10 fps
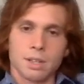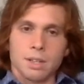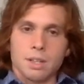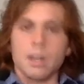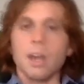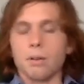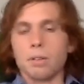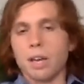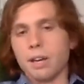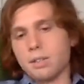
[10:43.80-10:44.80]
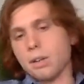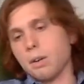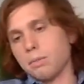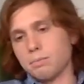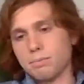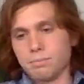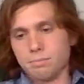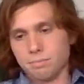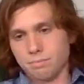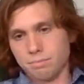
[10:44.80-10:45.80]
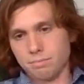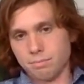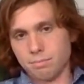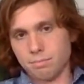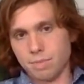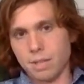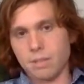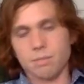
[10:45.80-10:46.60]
no, yeah. So it